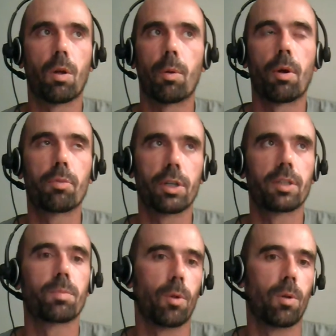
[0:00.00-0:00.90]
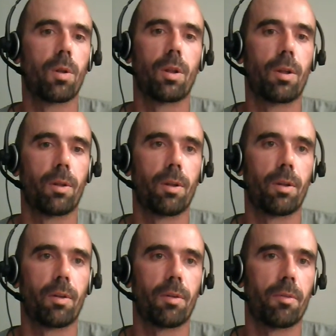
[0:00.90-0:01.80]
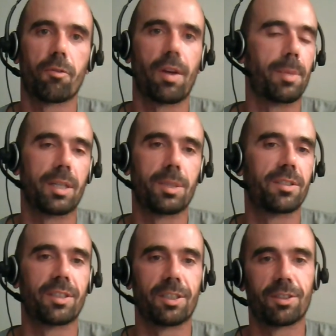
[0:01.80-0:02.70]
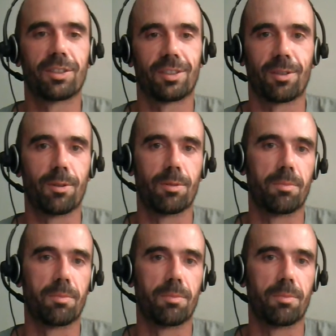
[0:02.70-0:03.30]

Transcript: a pretty small family business. So.